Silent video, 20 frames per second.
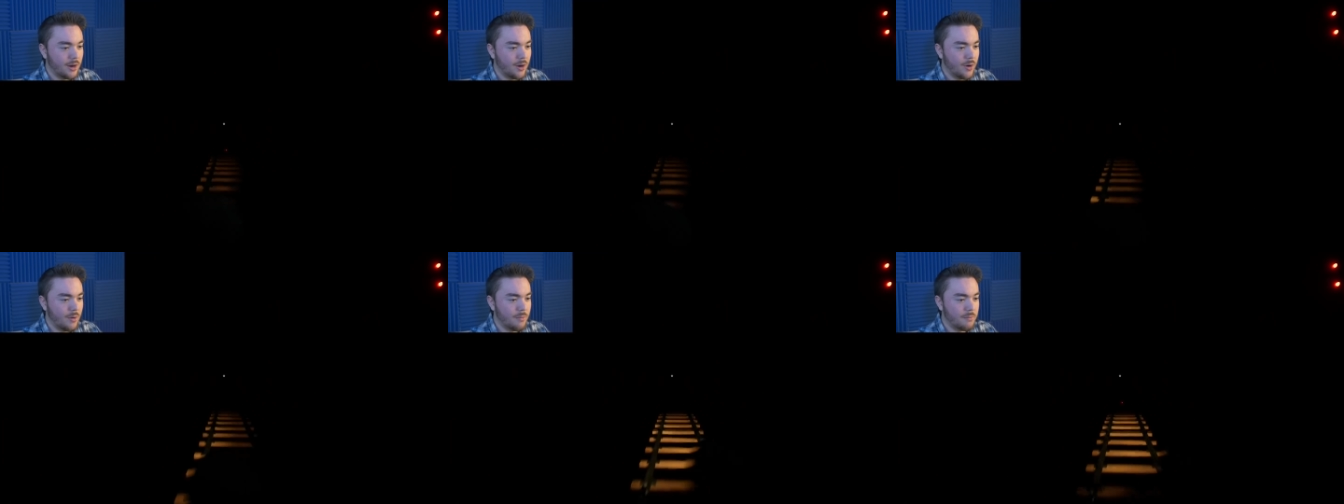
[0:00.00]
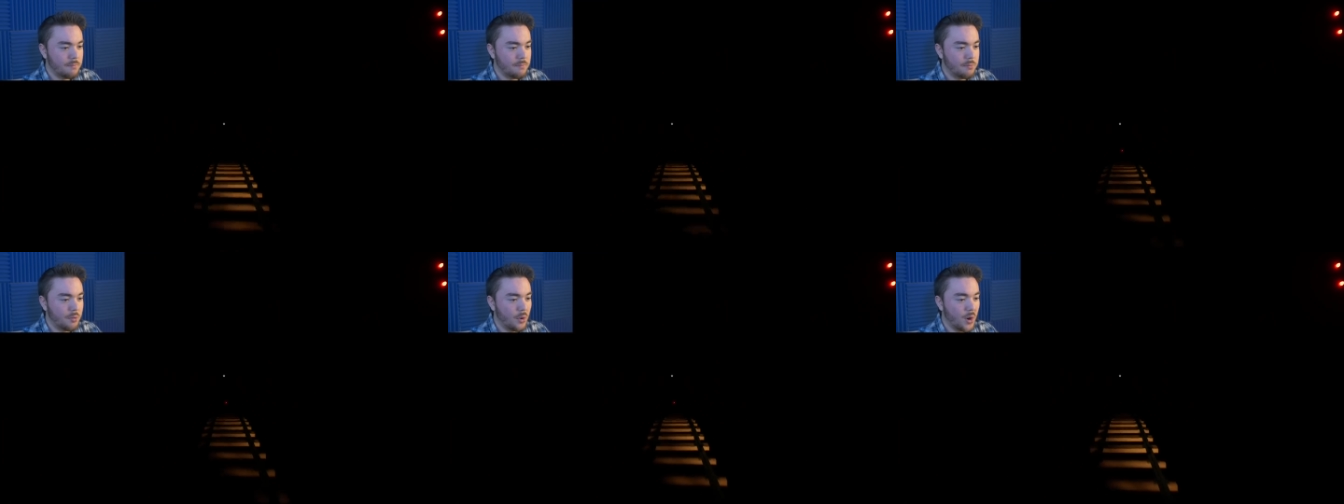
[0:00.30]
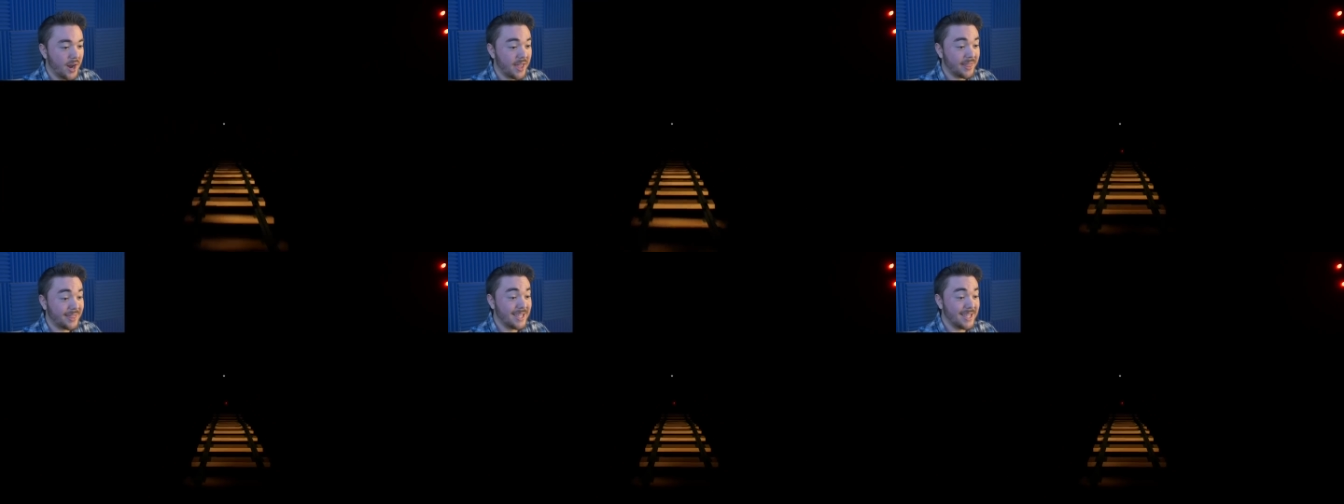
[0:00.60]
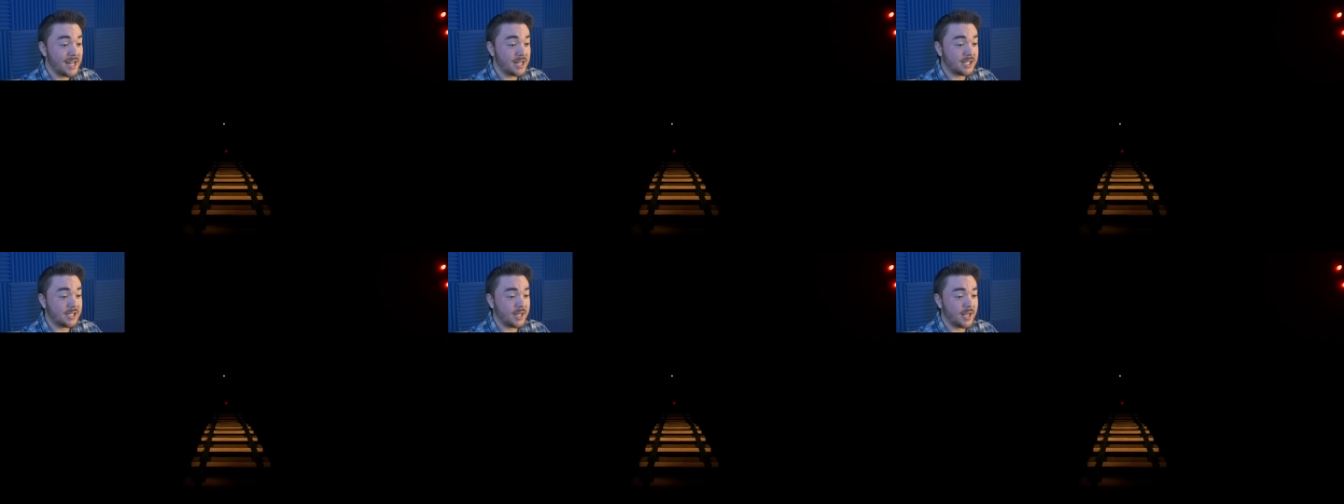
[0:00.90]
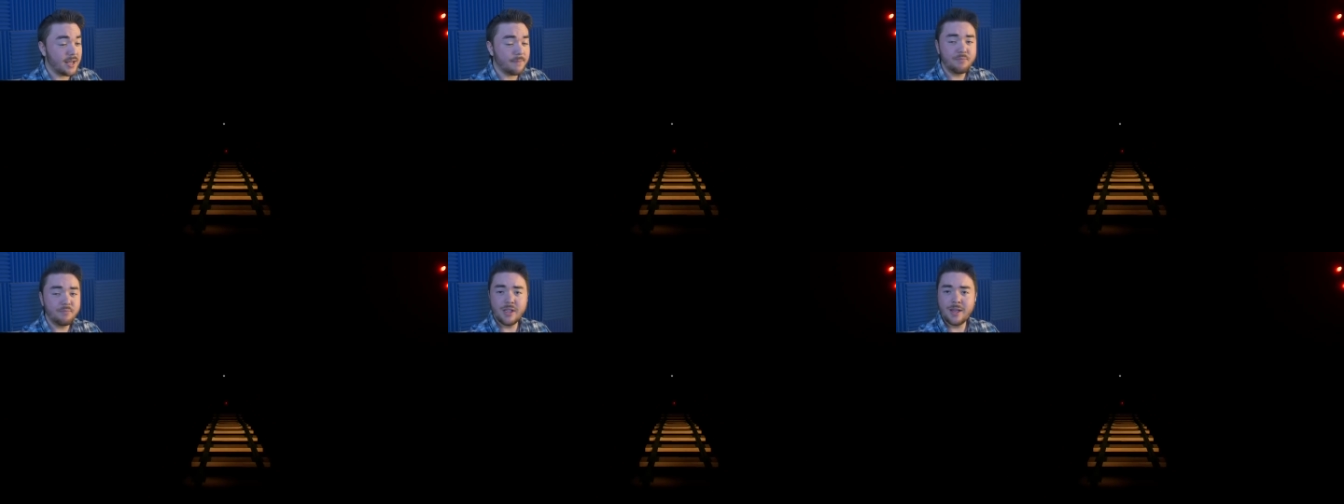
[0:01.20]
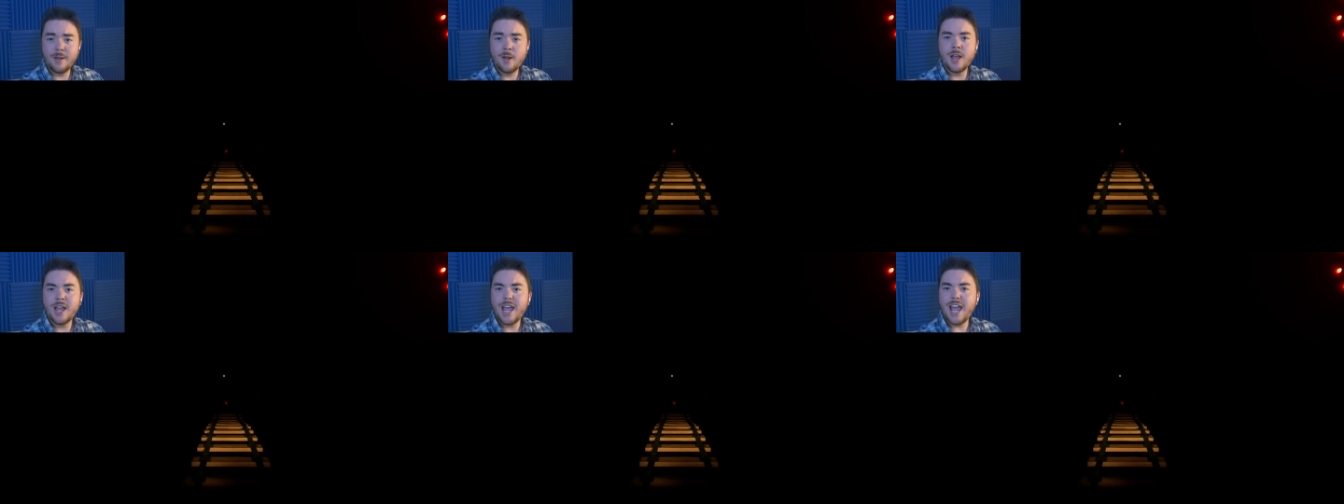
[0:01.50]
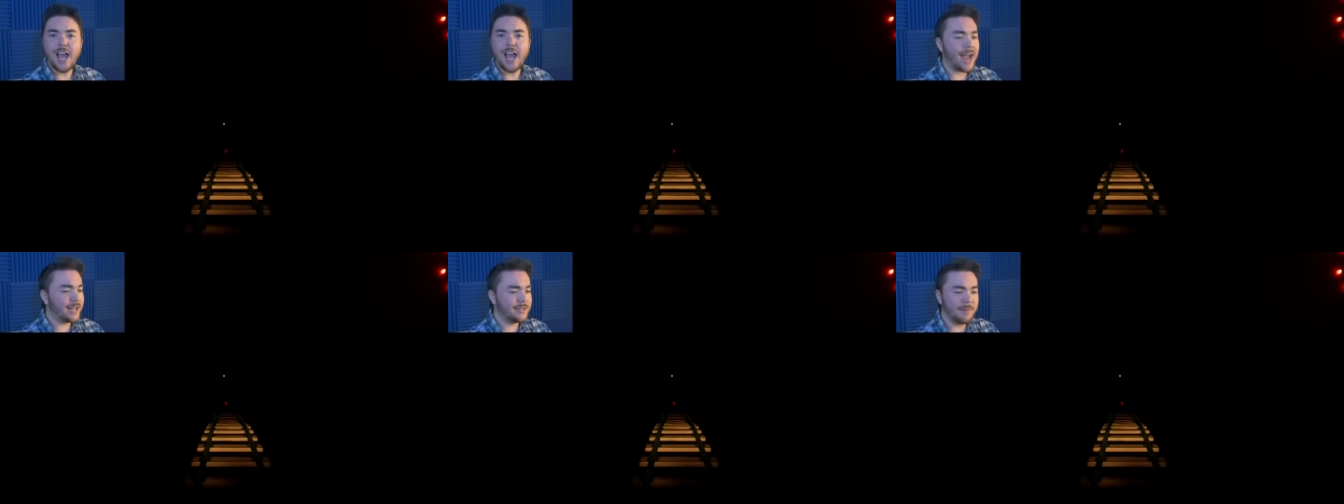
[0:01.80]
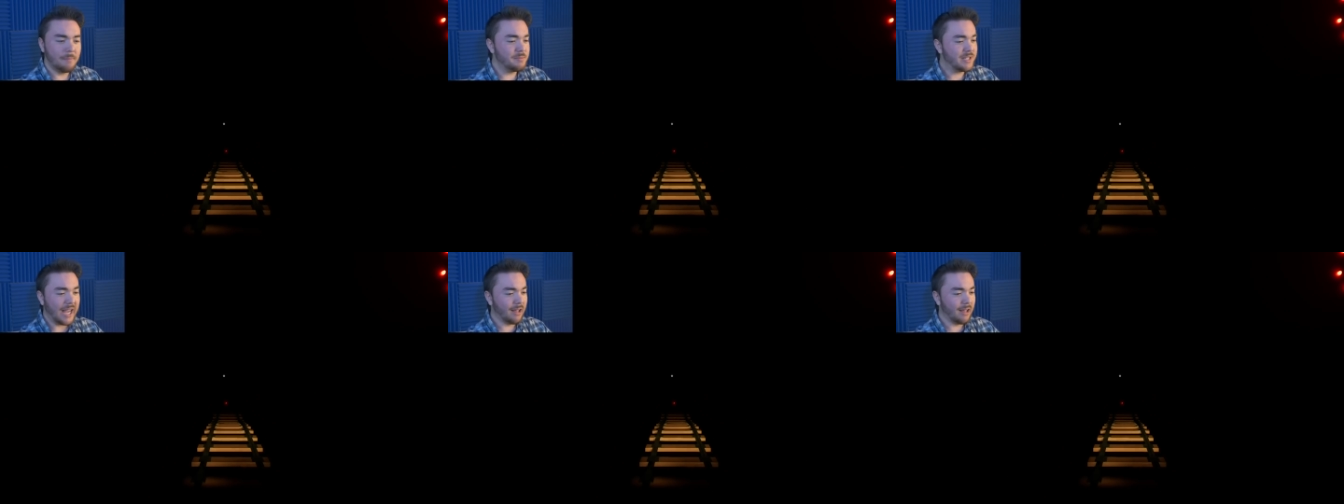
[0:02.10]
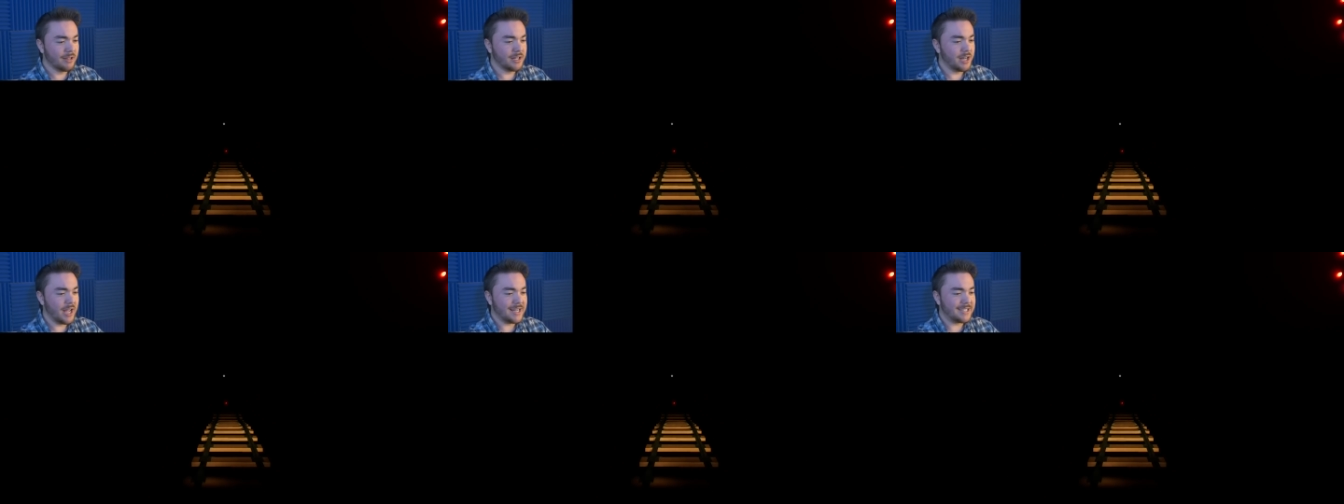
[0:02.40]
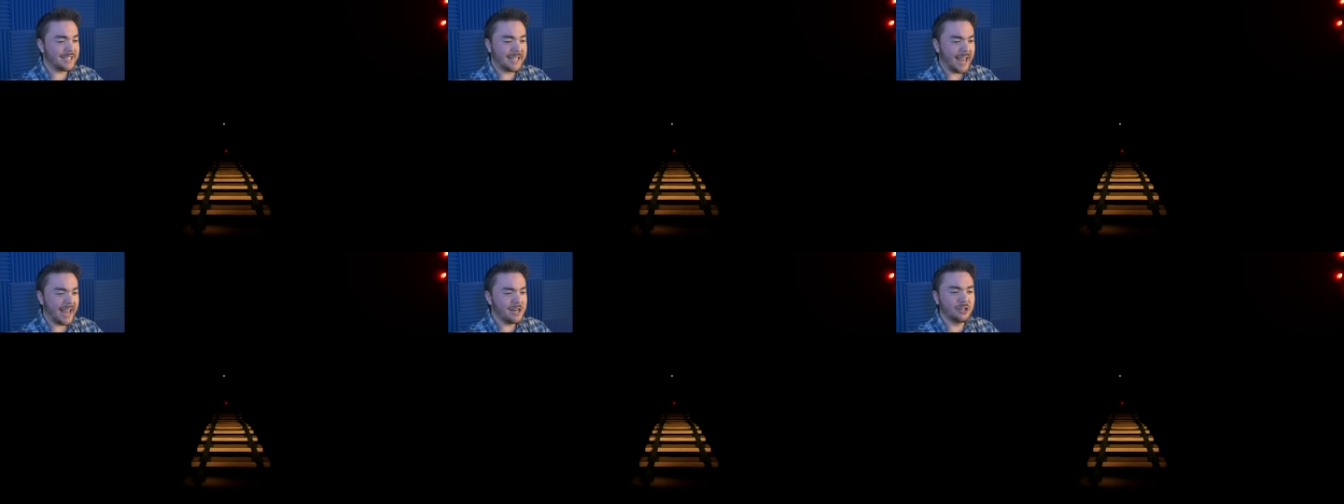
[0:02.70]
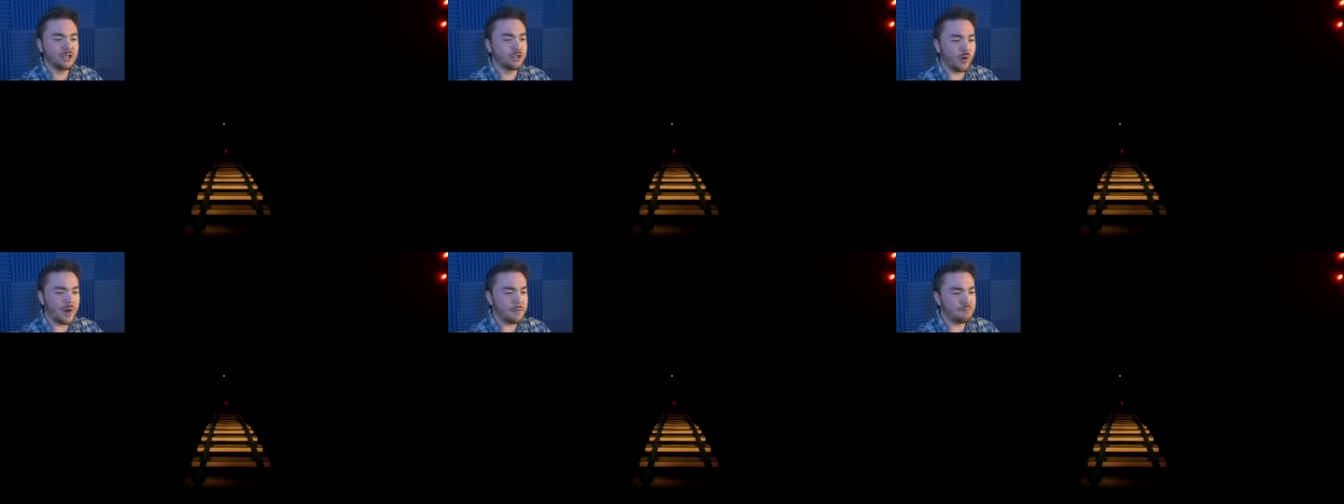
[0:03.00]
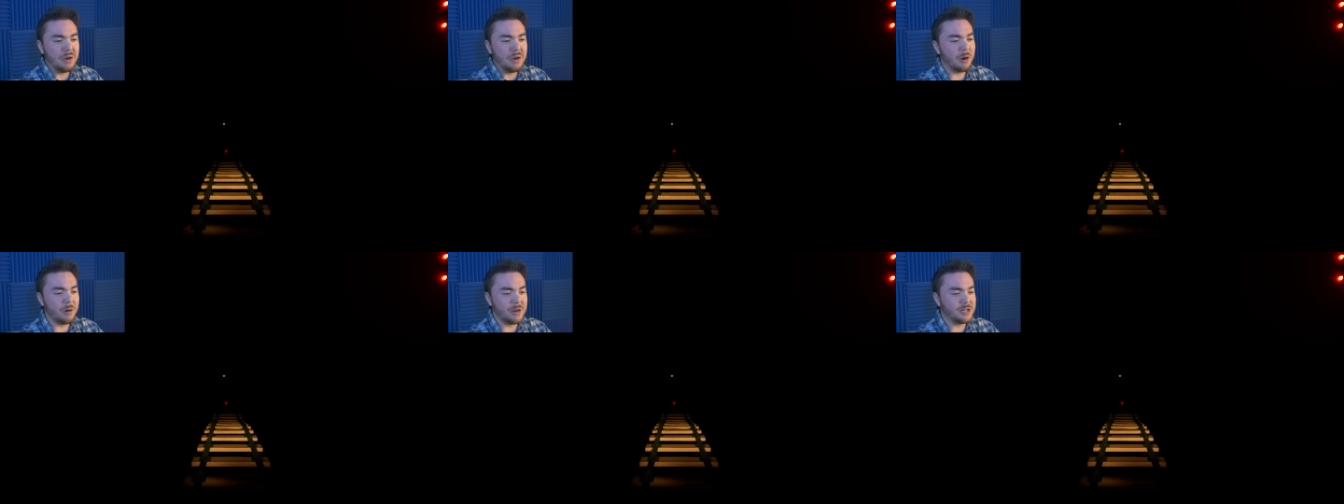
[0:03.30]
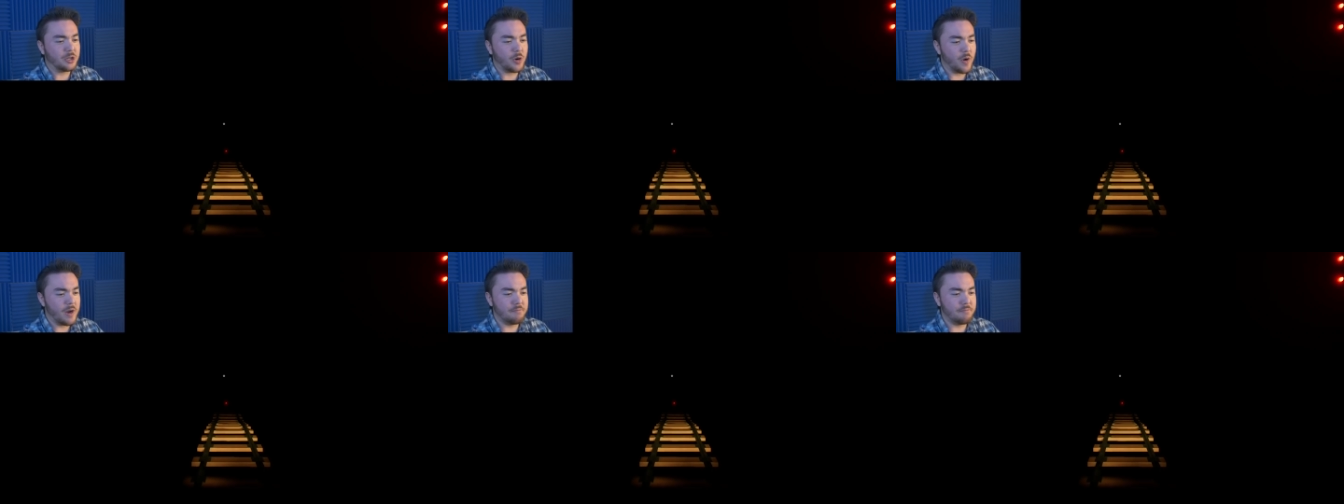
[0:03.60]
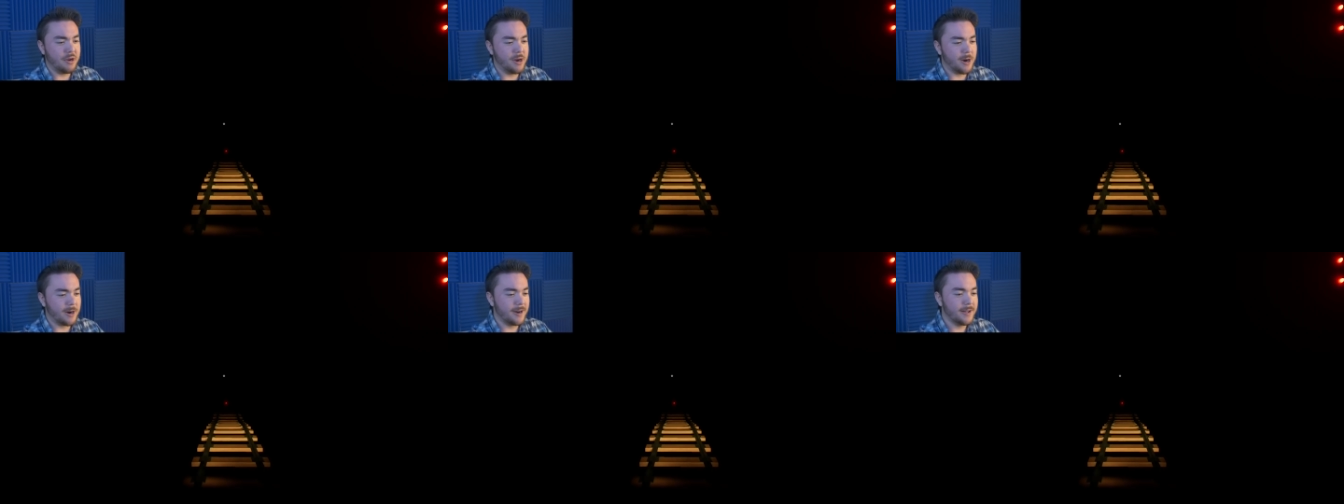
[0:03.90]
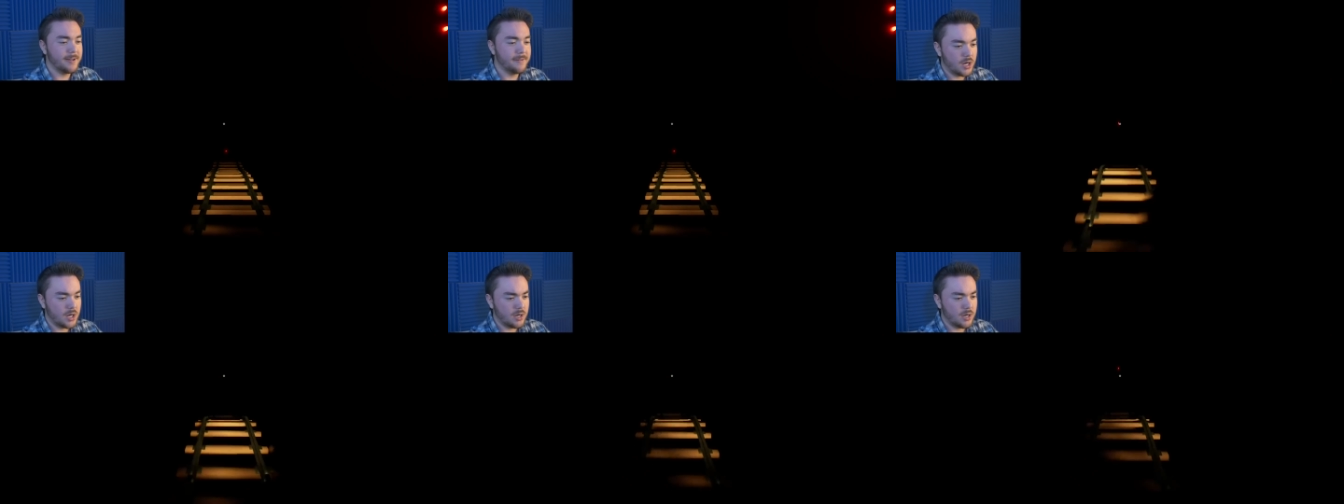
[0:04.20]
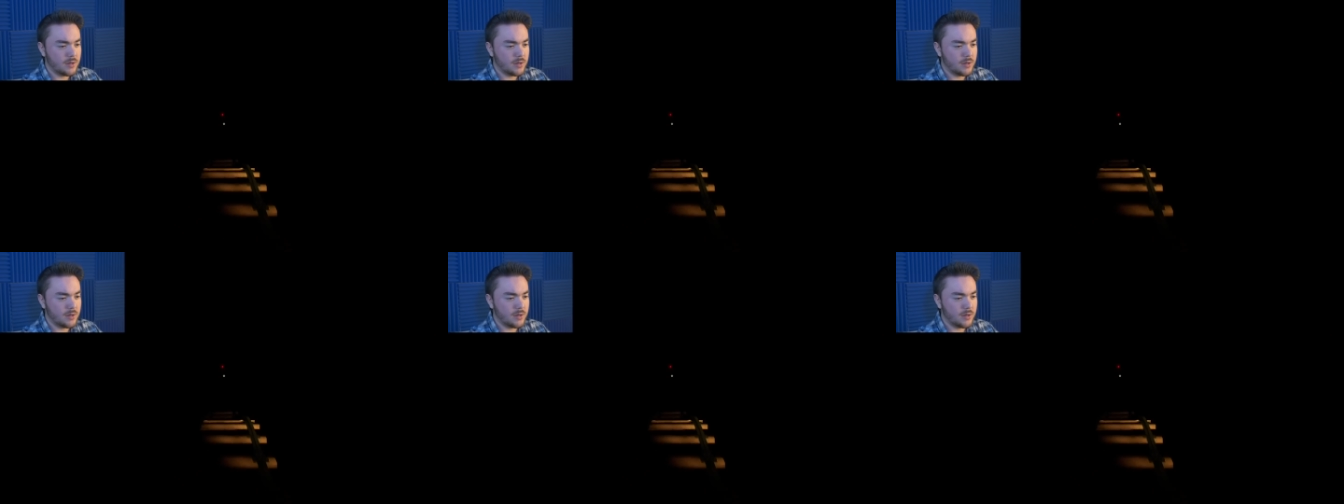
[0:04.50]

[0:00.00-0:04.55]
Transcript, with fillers: Oh boy, this, I, am telling you, it's getting creepier and creepier.